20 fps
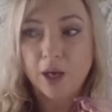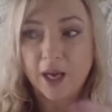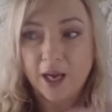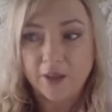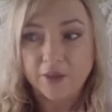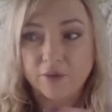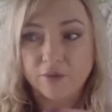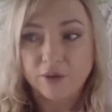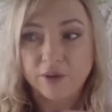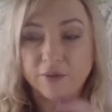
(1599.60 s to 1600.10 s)

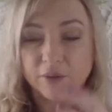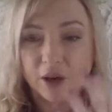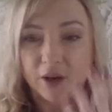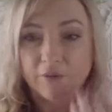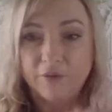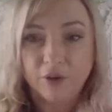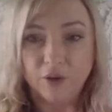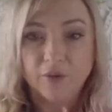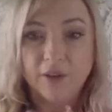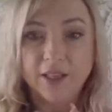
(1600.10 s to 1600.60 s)
at the river,
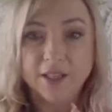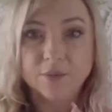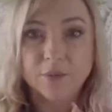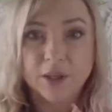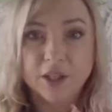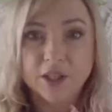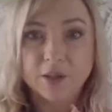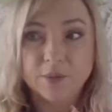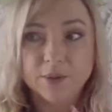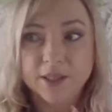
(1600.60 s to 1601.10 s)
I feel that's
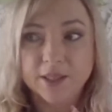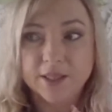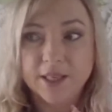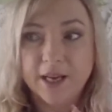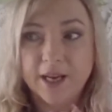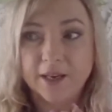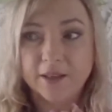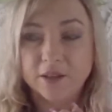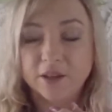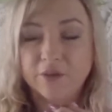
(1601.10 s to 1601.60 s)
where she was
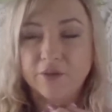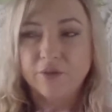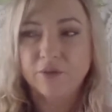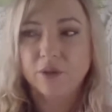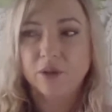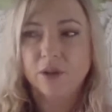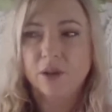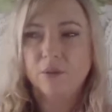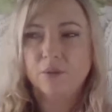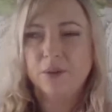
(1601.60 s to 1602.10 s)
attacked.
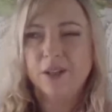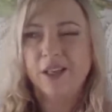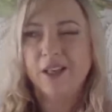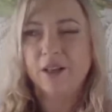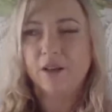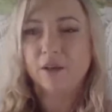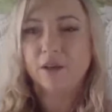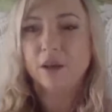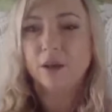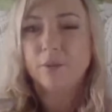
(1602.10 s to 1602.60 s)

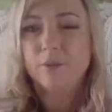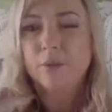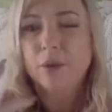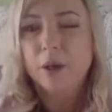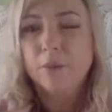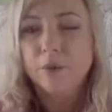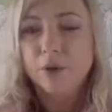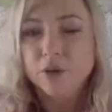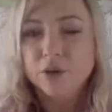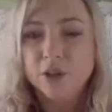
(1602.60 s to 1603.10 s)

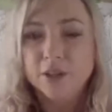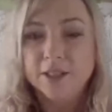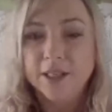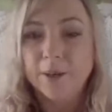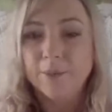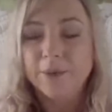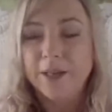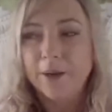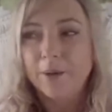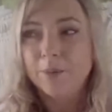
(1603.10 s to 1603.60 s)
I'm not sure.
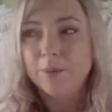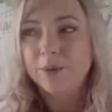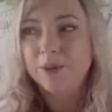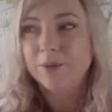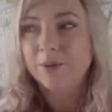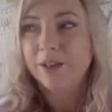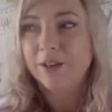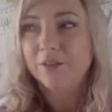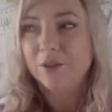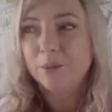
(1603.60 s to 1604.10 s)
Sam, now I'm
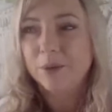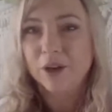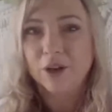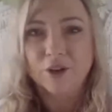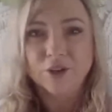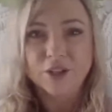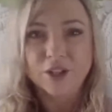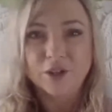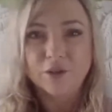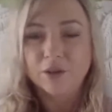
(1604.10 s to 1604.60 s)
doing it from a
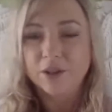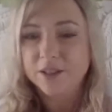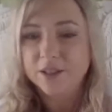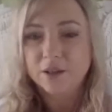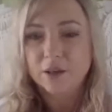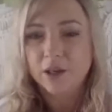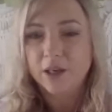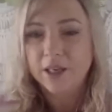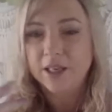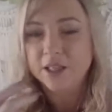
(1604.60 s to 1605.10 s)
logical,
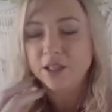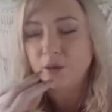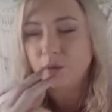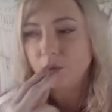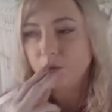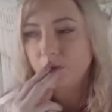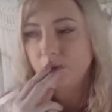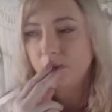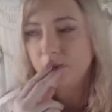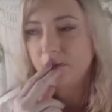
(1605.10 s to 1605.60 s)
it's not an
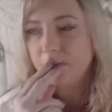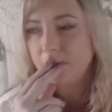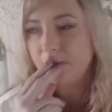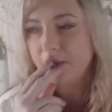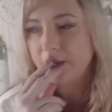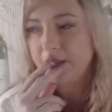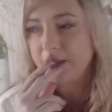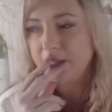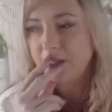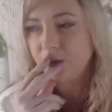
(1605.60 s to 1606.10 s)

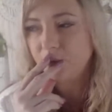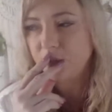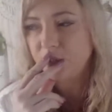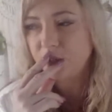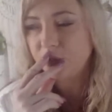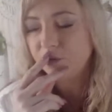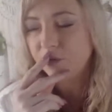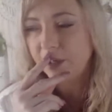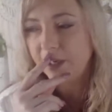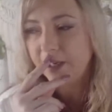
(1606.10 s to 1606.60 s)

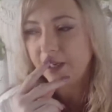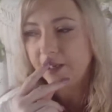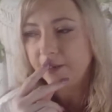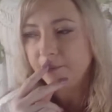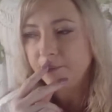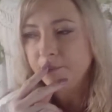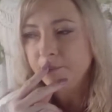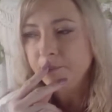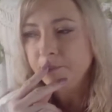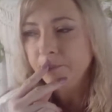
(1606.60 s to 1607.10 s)
intuition
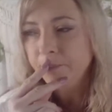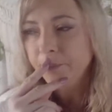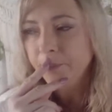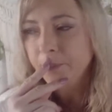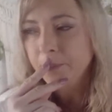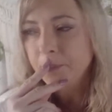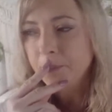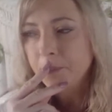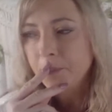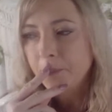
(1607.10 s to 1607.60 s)
reading.
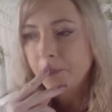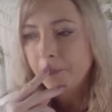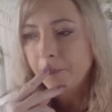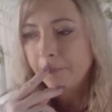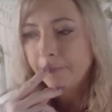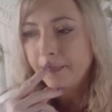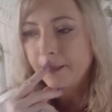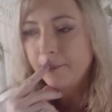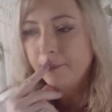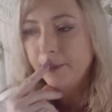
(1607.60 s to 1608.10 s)

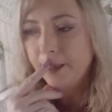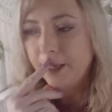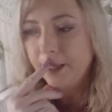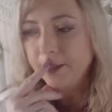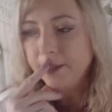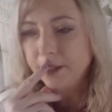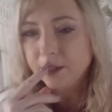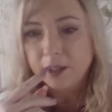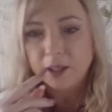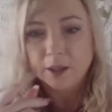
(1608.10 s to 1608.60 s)

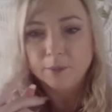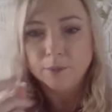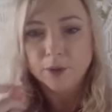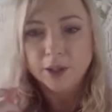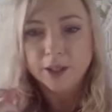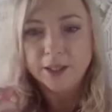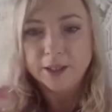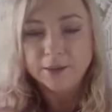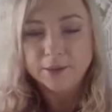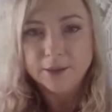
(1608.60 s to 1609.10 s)
But, you know, I'm
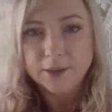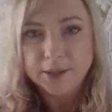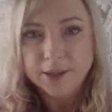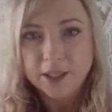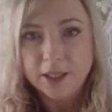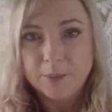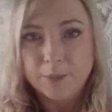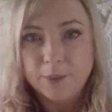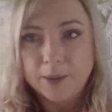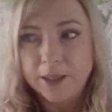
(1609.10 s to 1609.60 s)
not in
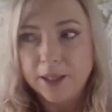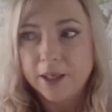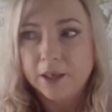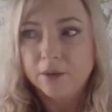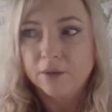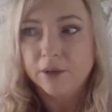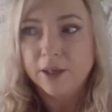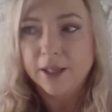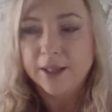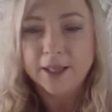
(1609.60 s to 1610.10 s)
deep
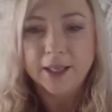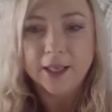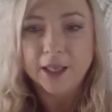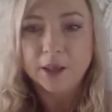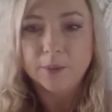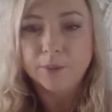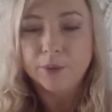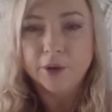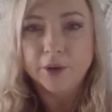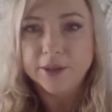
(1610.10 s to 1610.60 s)
yet or anything,
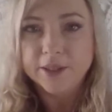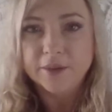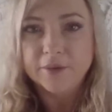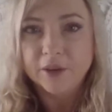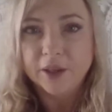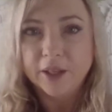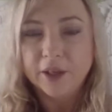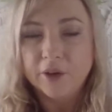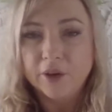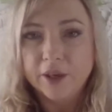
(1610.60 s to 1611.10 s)
and I'm not,
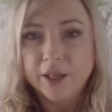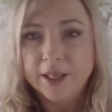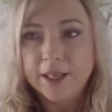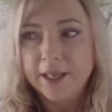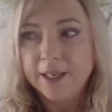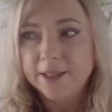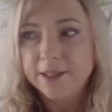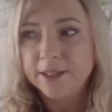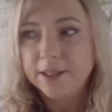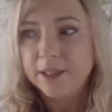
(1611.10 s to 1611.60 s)
definitely not
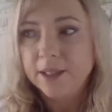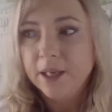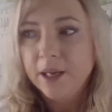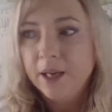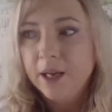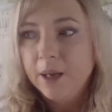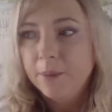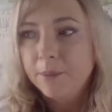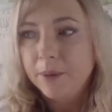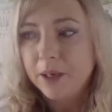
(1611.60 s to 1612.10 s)
connected.
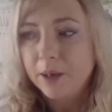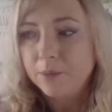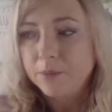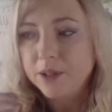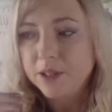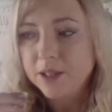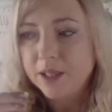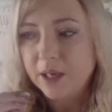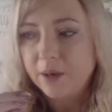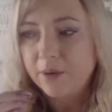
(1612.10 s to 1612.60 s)
But I'm
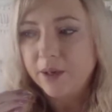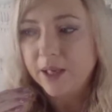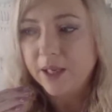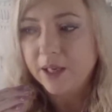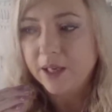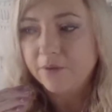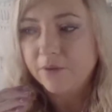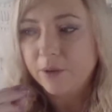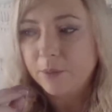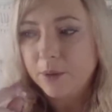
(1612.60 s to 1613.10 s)
just going
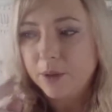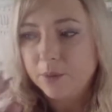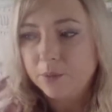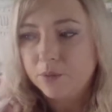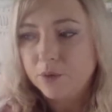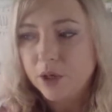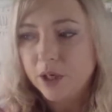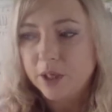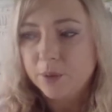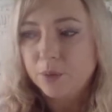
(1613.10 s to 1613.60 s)
at it from
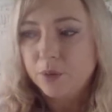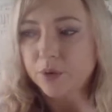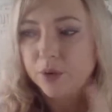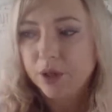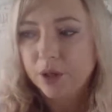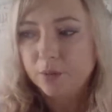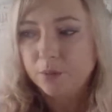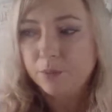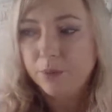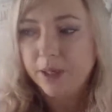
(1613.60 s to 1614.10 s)
trying to put
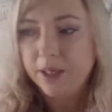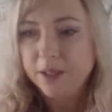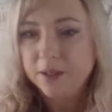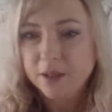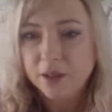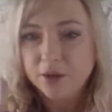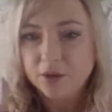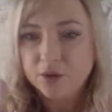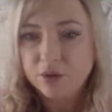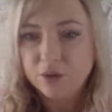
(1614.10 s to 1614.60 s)
the
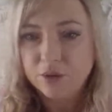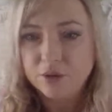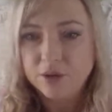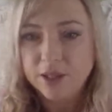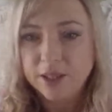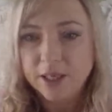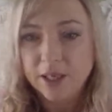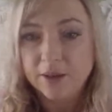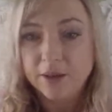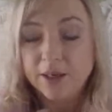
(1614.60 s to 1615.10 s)
pieces two
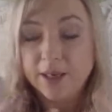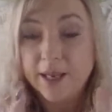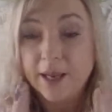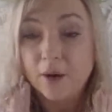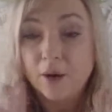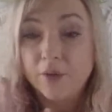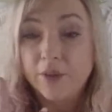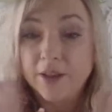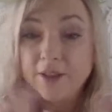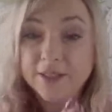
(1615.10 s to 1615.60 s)
together.
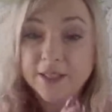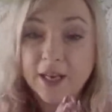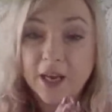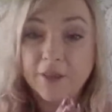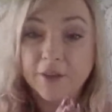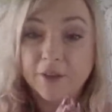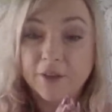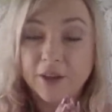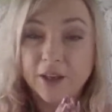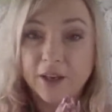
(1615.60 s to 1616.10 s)
Now, that's the
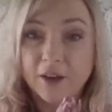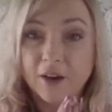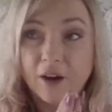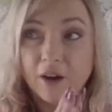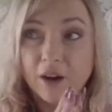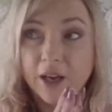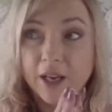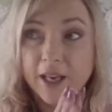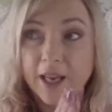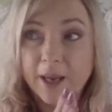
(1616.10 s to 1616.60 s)
other thing.
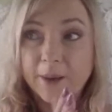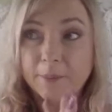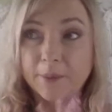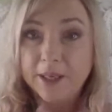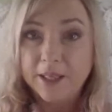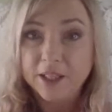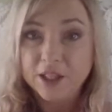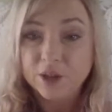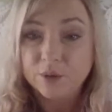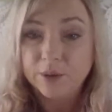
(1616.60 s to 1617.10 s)
I am
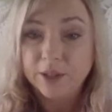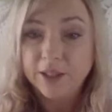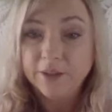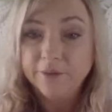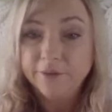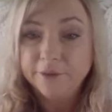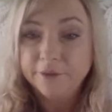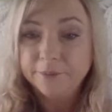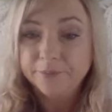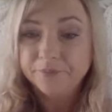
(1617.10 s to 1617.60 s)
an
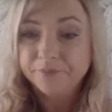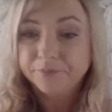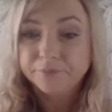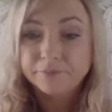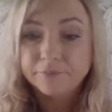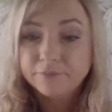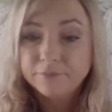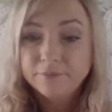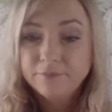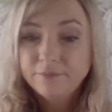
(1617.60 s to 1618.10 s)
intuitive.
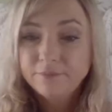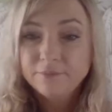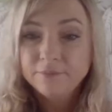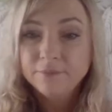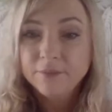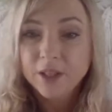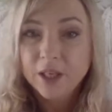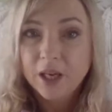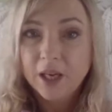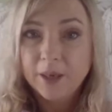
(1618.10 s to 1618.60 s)

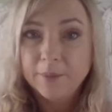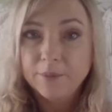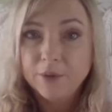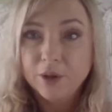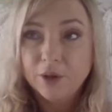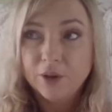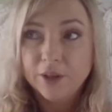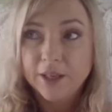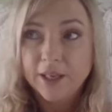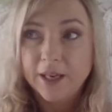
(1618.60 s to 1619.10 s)
I'm
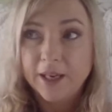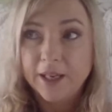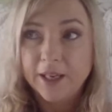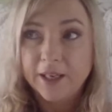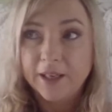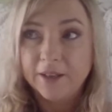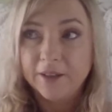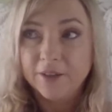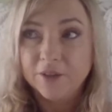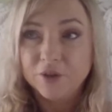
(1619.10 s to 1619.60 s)
not
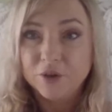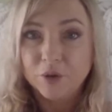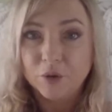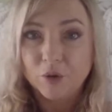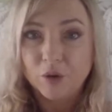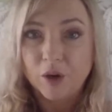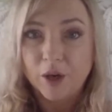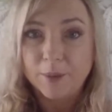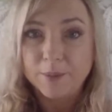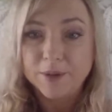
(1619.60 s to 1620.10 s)
a true
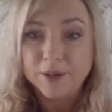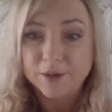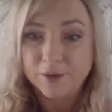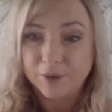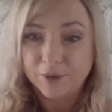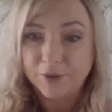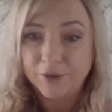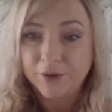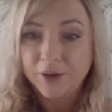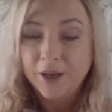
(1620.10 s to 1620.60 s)
crime
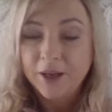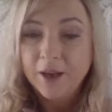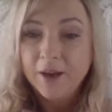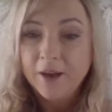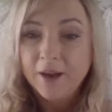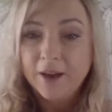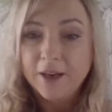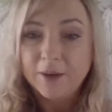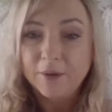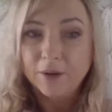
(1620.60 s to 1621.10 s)
sleuth.
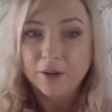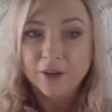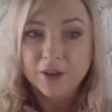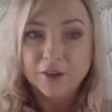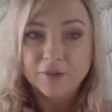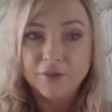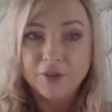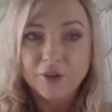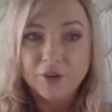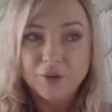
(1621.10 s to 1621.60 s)
I know a
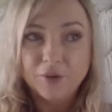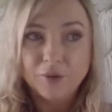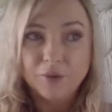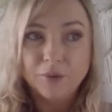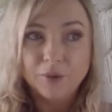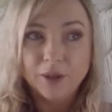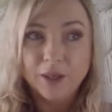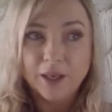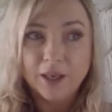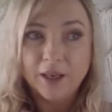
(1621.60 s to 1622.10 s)
lot of
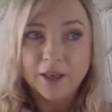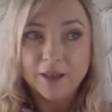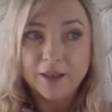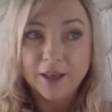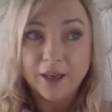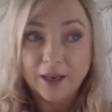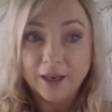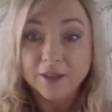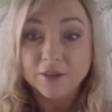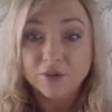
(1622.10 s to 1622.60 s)
you
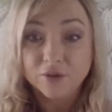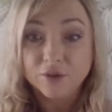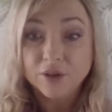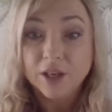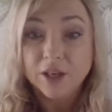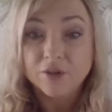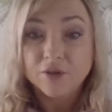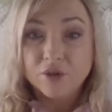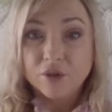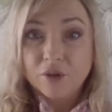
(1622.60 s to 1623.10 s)

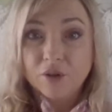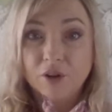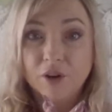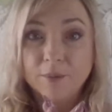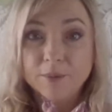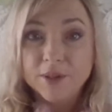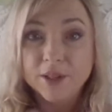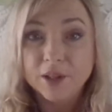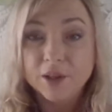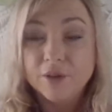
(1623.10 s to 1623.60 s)
are true
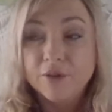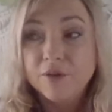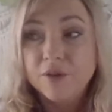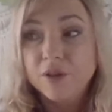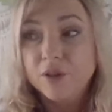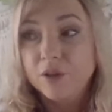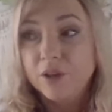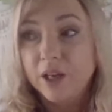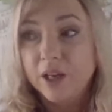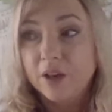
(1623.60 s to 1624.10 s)
crime
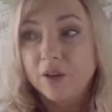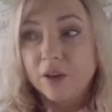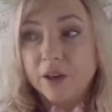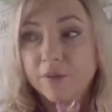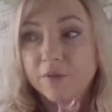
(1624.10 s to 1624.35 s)
sleuths. You get your